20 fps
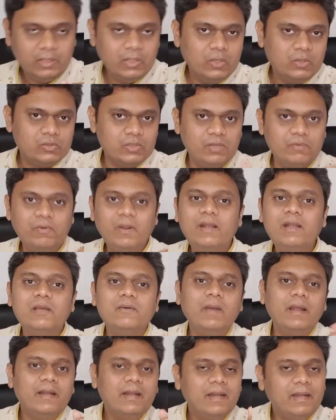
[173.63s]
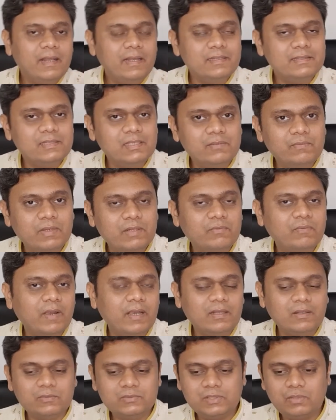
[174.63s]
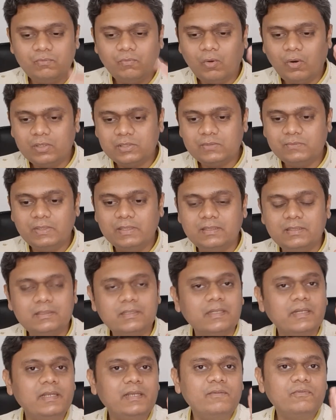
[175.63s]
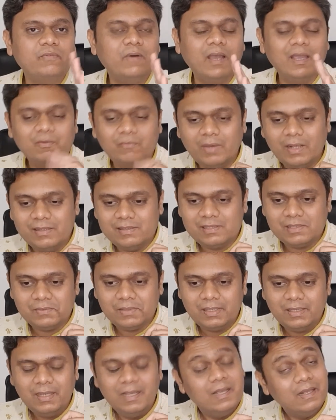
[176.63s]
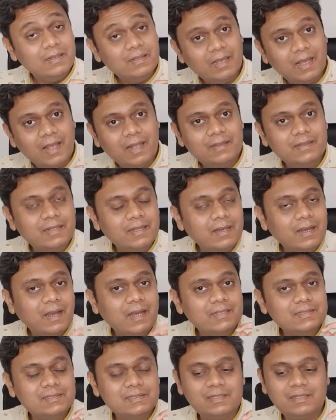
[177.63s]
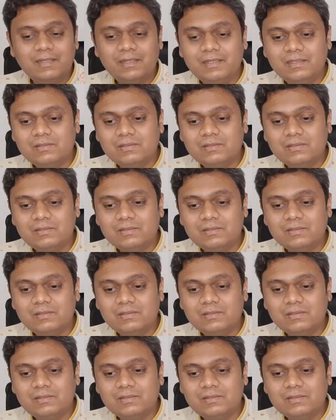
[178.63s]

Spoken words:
So if I divide an AC with 5000 watts with 3517, the answer is